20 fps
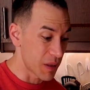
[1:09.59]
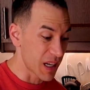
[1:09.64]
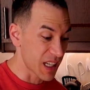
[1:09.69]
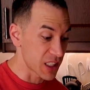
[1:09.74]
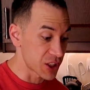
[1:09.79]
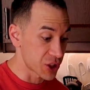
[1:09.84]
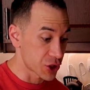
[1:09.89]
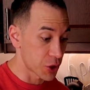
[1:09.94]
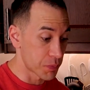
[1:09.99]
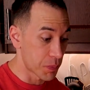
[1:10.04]

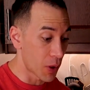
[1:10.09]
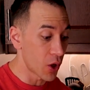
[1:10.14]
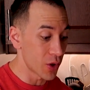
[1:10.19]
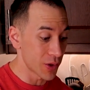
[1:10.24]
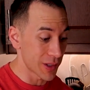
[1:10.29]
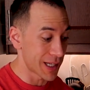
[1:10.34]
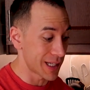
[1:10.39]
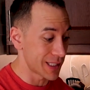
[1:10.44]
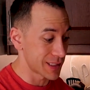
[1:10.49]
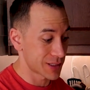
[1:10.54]
making
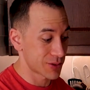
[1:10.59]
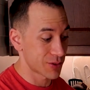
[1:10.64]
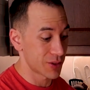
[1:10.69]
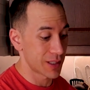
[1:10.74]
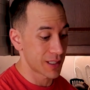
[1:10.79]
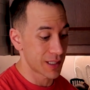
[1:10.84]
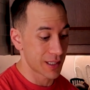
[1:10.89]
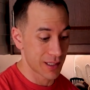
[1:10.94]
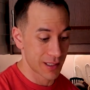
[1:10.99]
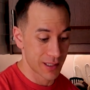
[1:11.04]
chipotle, it's
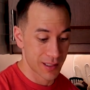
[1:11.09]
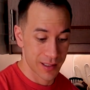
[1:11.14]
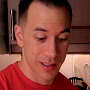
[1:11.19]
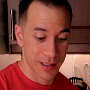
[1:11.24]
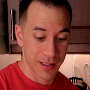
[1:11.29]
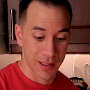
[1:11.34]
really